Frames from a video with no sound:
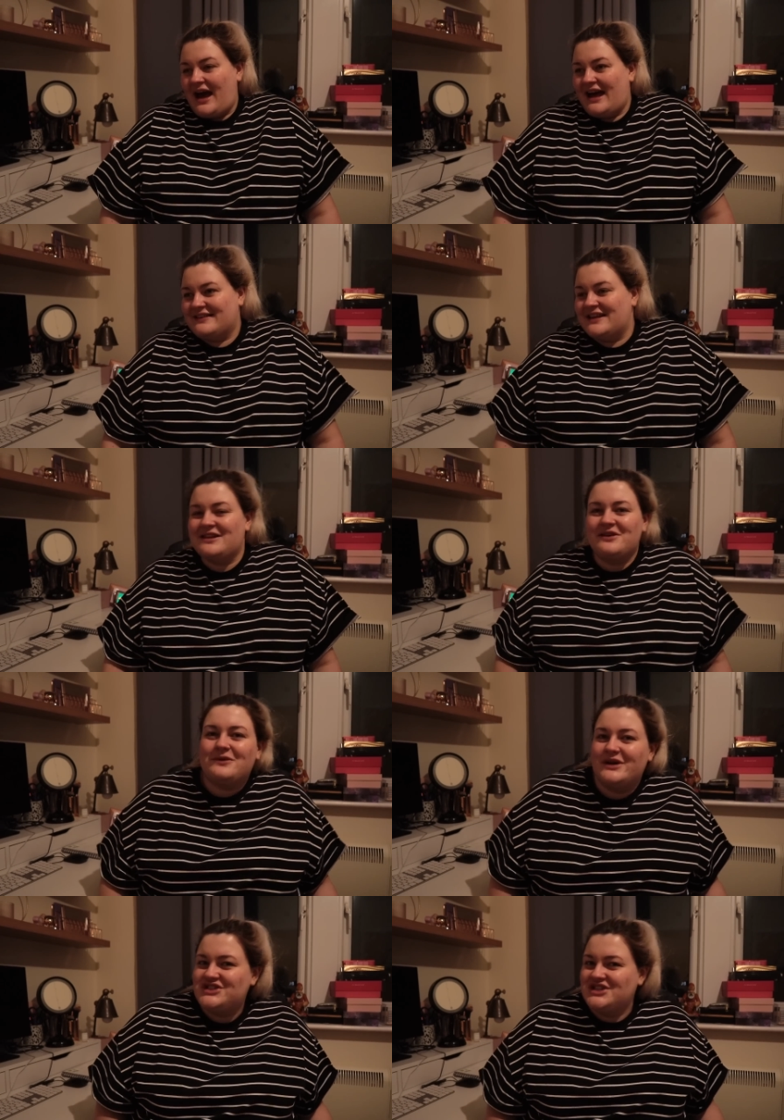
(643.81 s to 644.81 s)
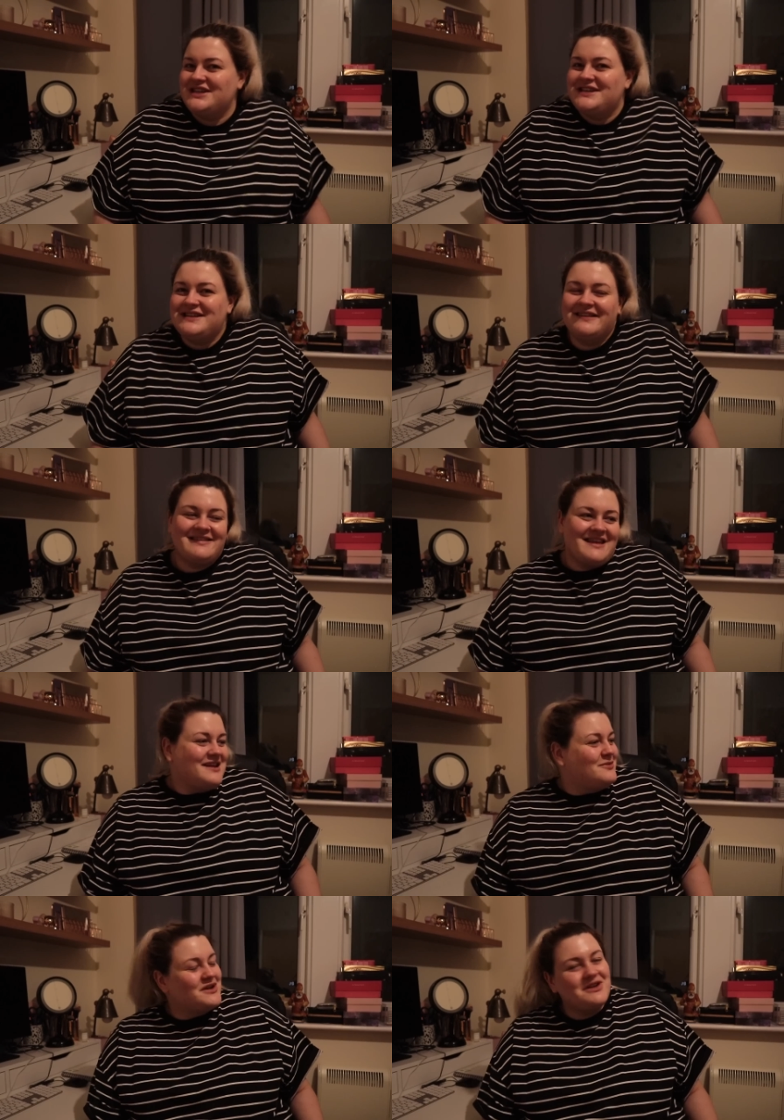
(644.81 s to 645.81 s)
asking those questions that
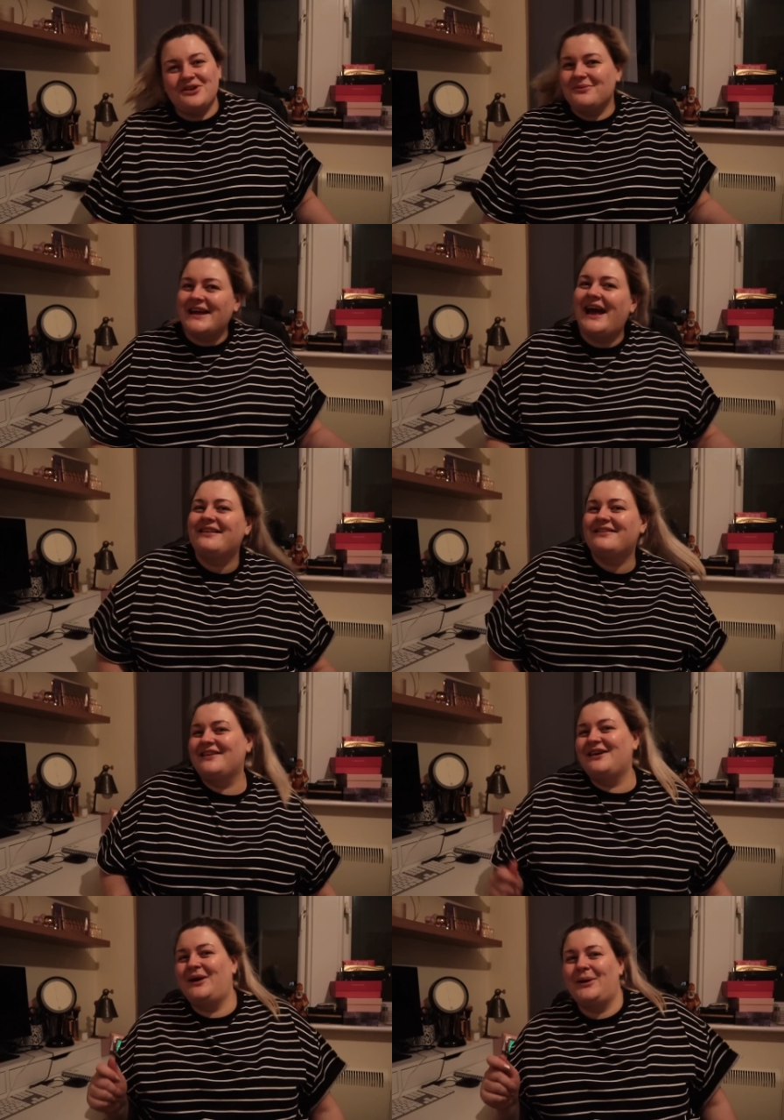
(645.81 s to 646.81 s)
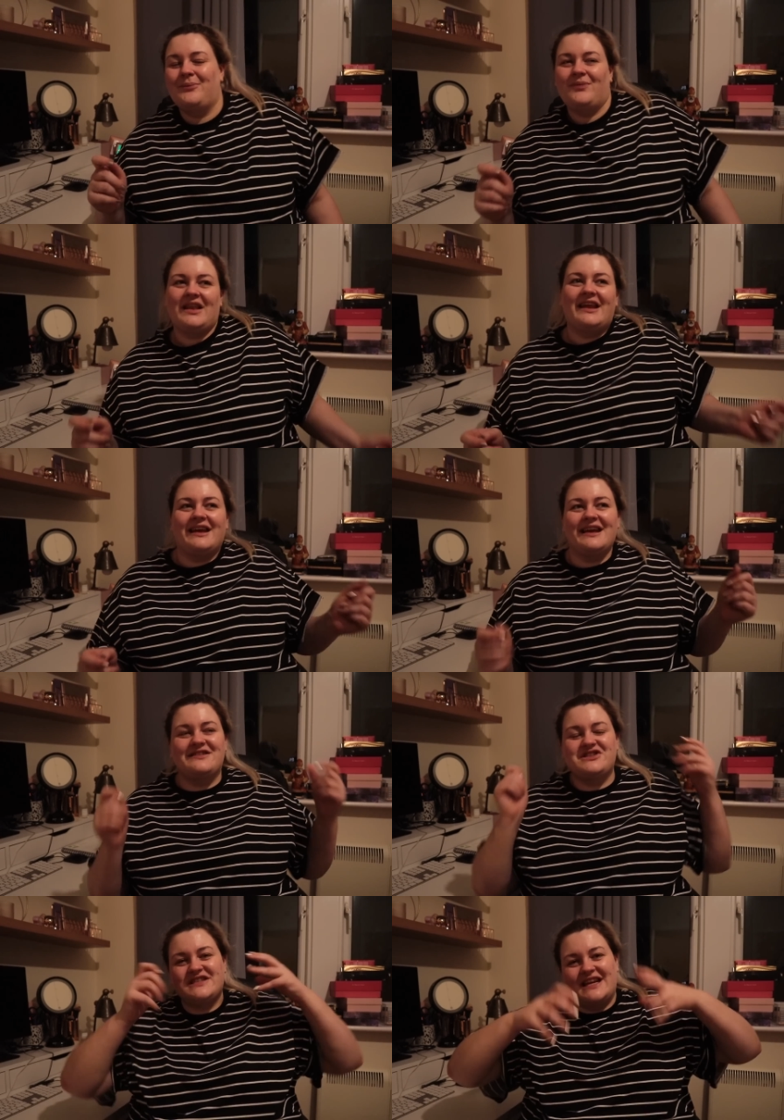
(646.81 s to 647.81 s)
you wouldn't normally answer, and like,
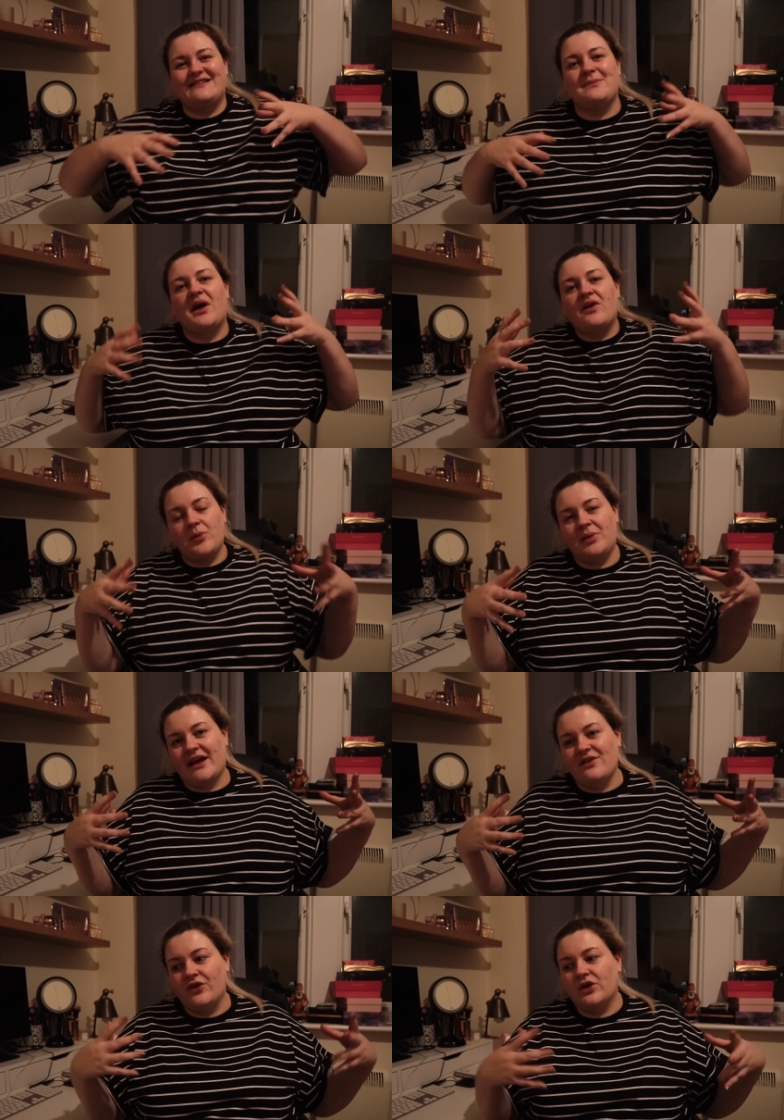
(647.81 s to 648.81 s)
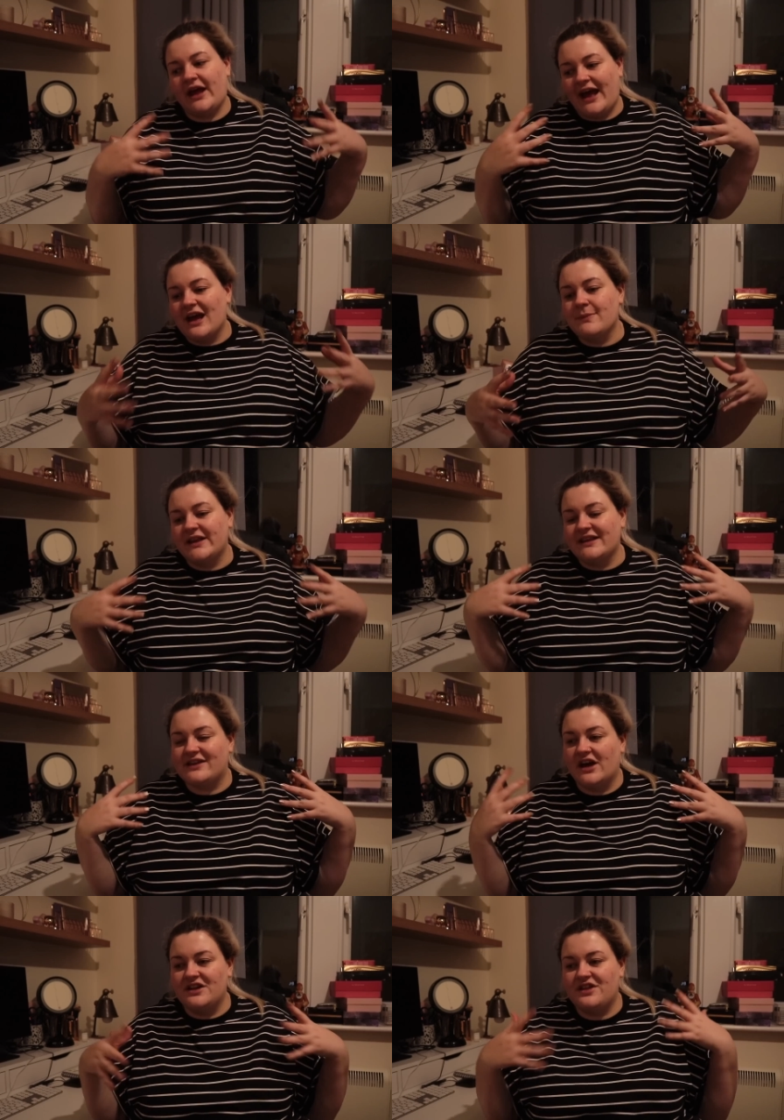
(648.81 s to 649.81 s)
it's a bit of a playful game, and that's
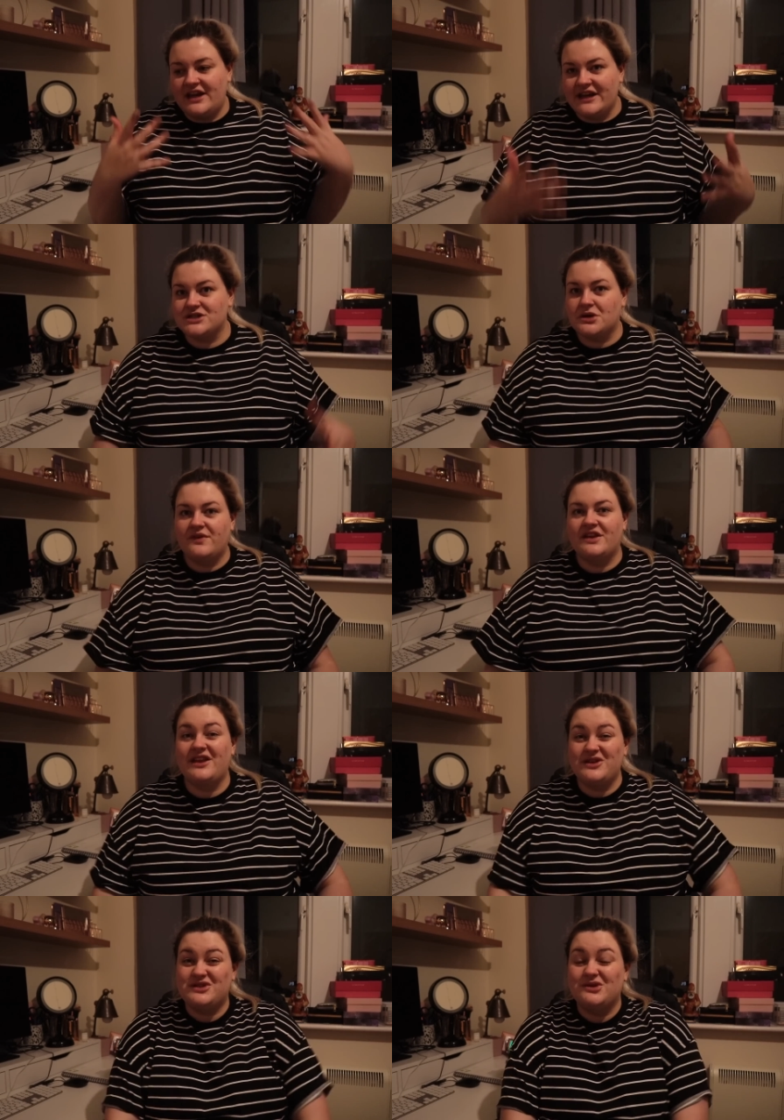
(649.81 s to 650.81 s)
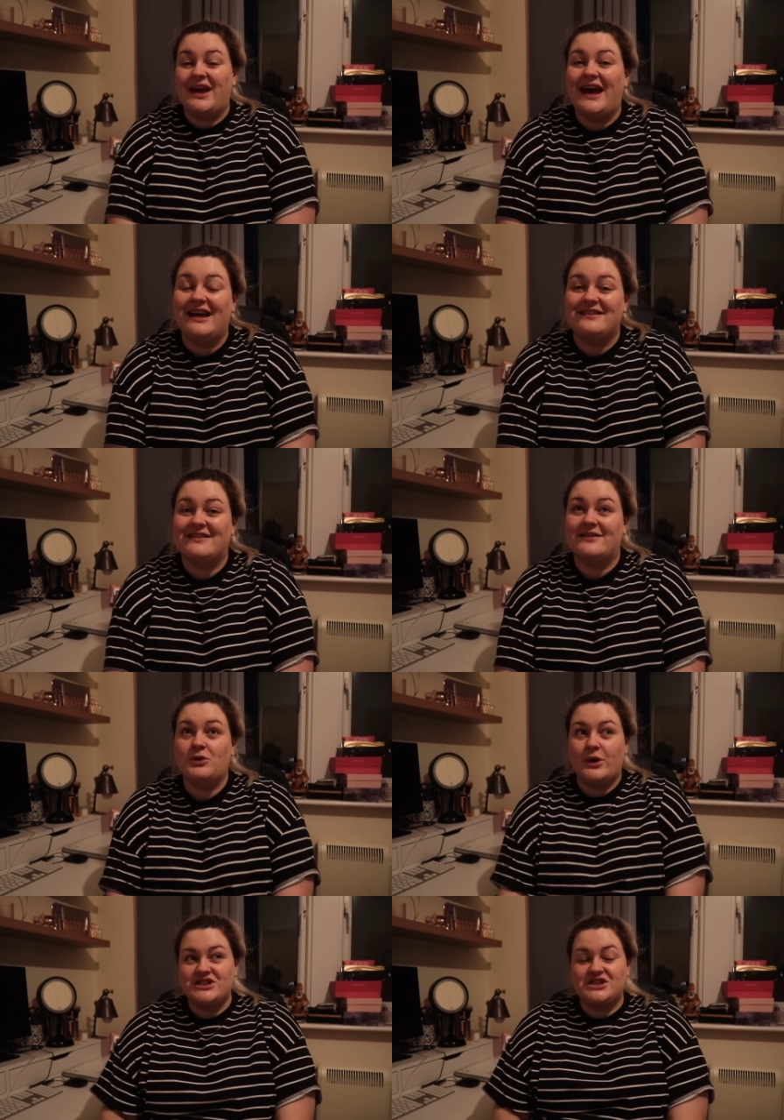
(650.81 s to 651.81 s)
kind of the nature of it, that you do get asked some
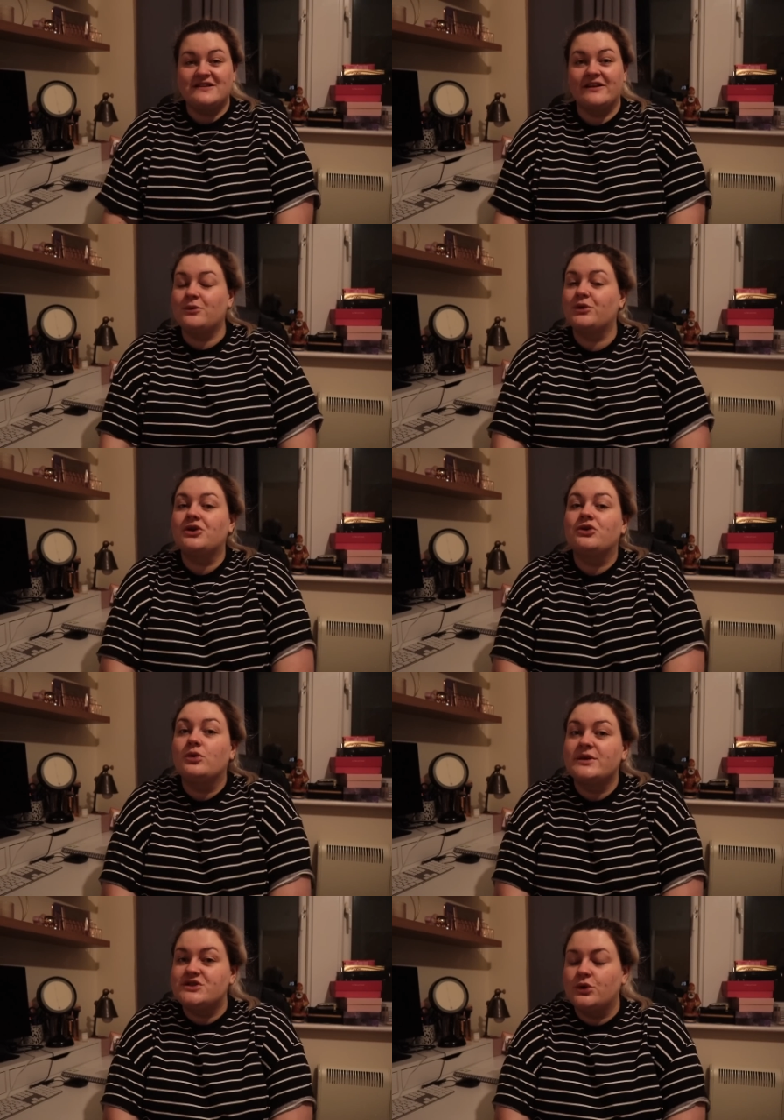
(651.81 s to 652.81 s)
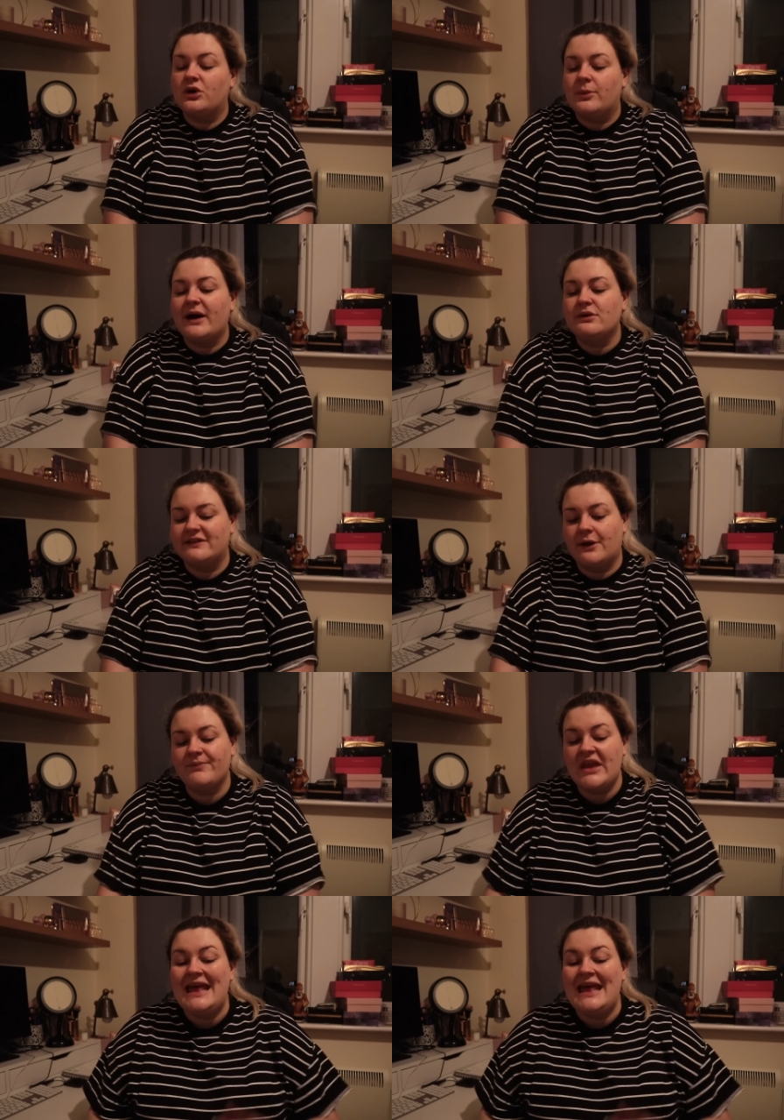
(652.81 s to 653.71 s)
questions that you wouldn't normally talk about. So